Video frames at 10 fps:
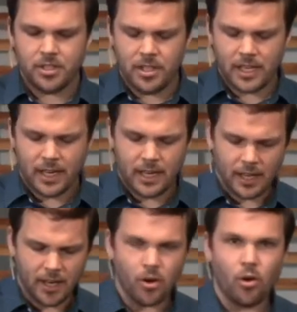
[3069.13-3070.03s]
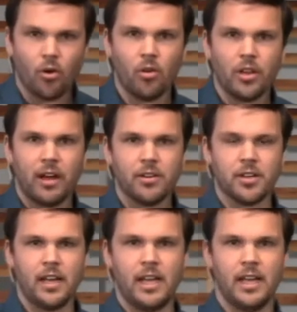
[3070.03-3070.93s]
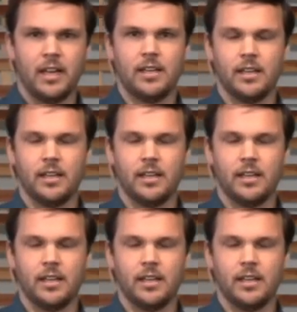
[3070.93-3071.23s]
to kind of like hold out your hand